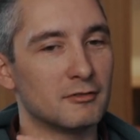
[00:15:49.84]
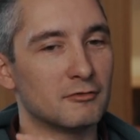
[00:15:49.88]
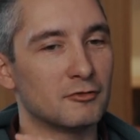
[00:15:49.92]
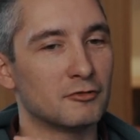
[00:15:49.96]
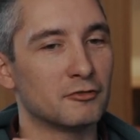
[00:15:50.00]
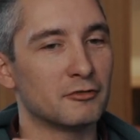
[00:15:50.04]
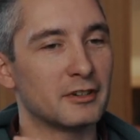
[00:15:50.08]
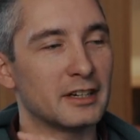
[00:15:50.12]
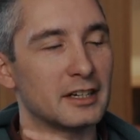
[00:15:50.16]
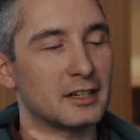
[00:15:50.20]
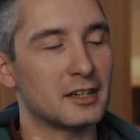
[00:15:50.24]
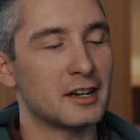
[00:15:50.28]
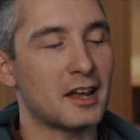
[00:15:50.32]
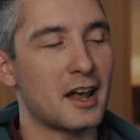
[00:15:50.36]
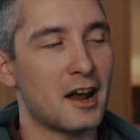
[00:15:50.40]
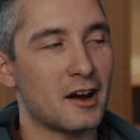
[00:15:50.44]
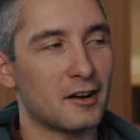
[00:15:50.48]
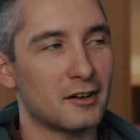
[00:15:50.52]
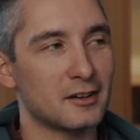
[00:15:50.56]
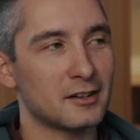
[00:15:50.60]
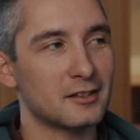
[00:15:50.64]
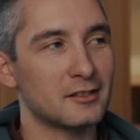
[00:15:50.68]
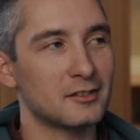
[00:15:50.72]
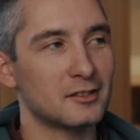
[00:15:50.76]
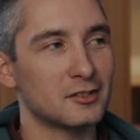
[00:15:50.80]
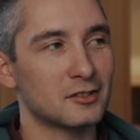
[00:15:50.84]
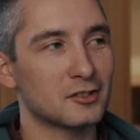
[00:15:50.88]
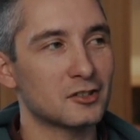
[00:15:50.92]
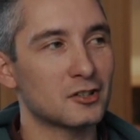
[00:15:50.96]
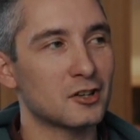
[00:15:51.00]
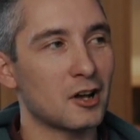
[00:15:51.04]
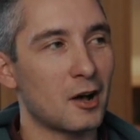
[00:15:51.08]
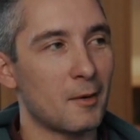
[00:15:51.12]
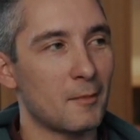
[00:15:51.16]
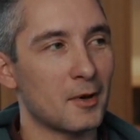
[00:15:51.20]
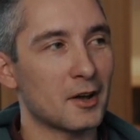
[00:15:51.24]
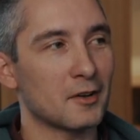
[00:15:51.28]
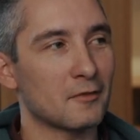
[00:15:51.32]
great inheritance
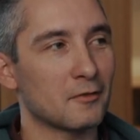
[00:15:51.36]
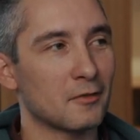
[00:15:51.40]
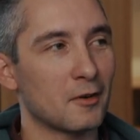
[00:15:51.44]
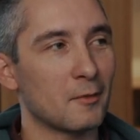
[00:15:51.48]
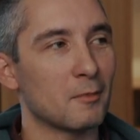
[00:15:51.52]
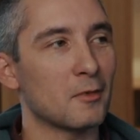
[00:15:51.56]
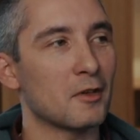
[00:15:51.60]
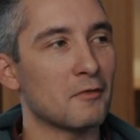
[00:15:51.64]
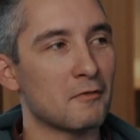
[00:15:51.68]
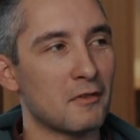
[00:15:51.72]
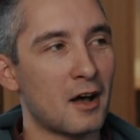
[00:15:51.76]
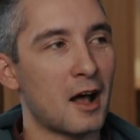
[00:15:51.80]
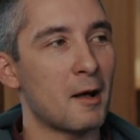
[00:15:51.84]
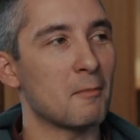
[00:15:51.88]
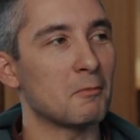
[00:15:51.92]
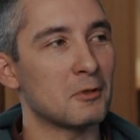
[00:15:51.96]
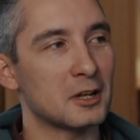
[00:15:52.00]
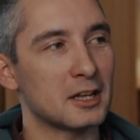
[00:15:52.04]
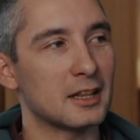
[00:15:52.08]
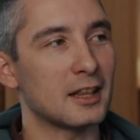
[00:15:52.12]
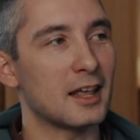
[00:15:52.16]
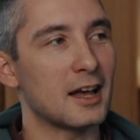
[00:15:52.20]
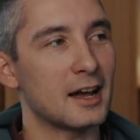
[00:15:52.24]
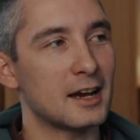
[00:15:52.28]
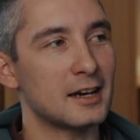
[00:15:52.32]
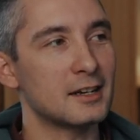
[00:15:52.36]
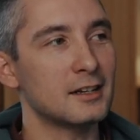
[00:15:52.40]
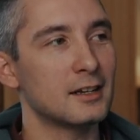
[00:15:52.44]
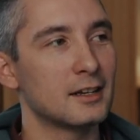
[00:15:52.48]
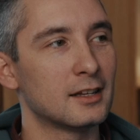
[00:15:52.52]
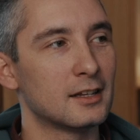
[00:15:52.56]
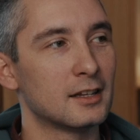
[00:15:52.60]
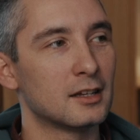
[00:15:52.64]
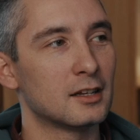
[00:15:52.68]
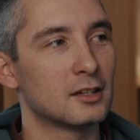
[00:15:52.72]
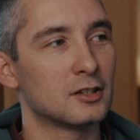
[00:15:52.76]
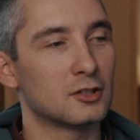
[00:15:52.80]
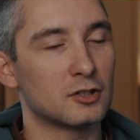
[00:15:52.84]
coming from the family line
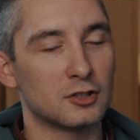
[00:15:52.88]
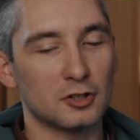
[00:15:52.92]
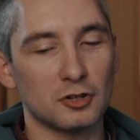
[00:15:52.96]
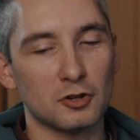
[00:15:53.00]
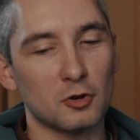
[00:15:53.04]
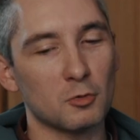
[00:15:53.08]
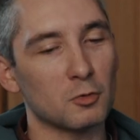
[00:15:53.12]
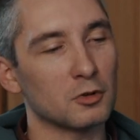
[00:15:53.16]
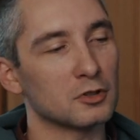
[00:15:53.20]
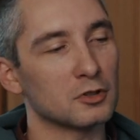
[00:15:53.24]
to go